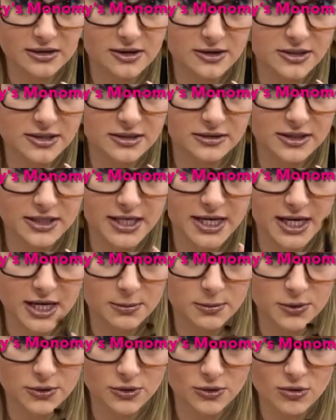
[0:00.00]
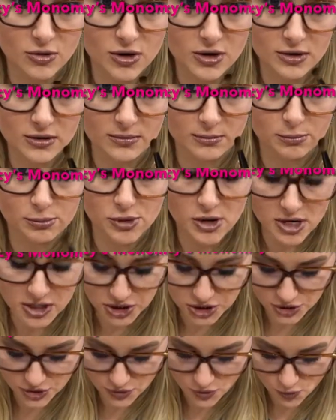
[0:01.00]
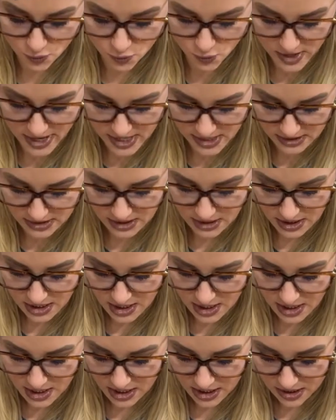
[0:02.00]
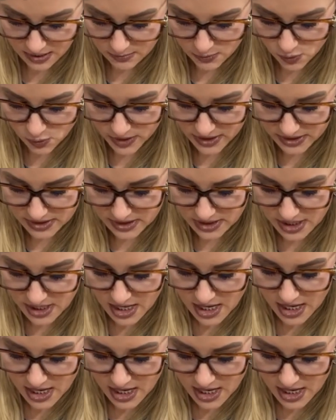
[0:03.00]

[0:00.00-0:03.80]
constantly keep your brush wet and moist.